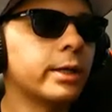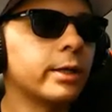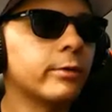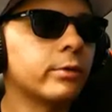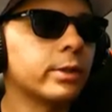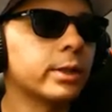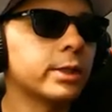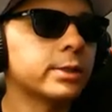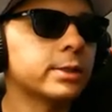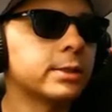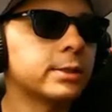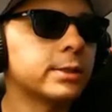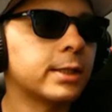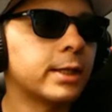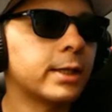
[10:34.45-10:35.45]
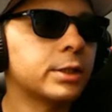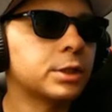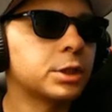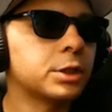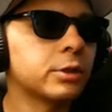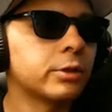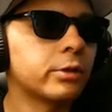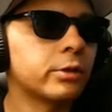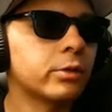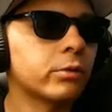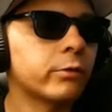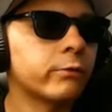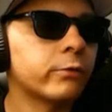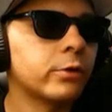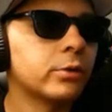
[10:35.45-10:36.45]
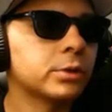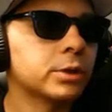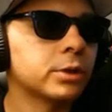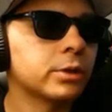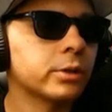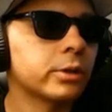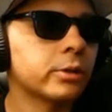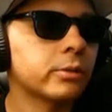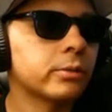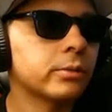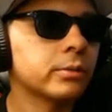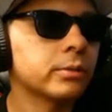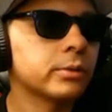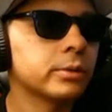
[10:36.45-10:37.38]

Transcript: never listened to Ed Sheeran or Future, though.